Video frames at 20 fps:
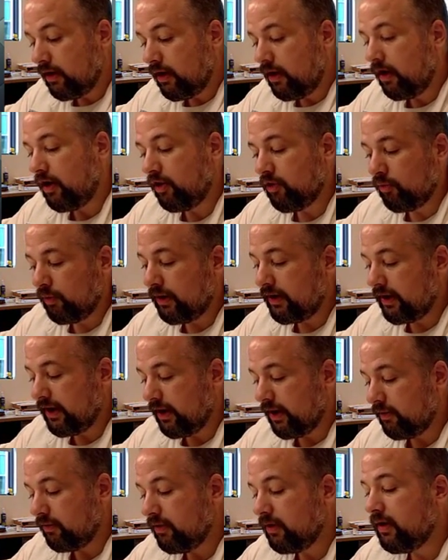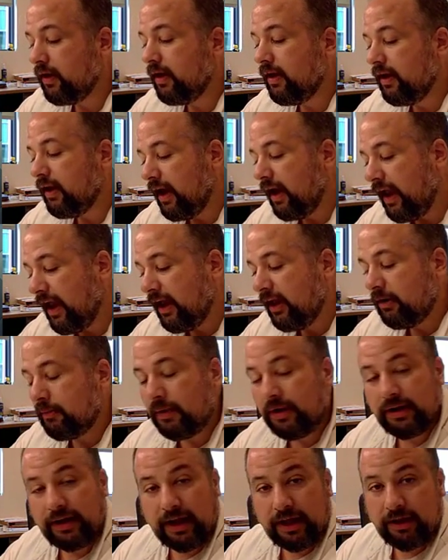all the way down. And them
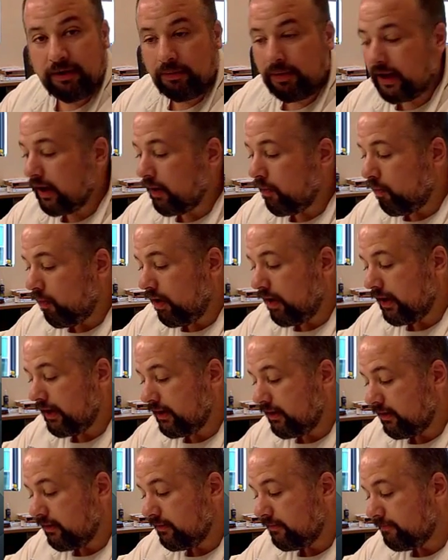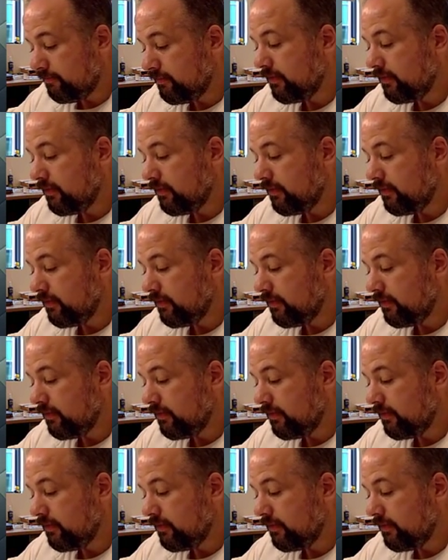all together, we get 1.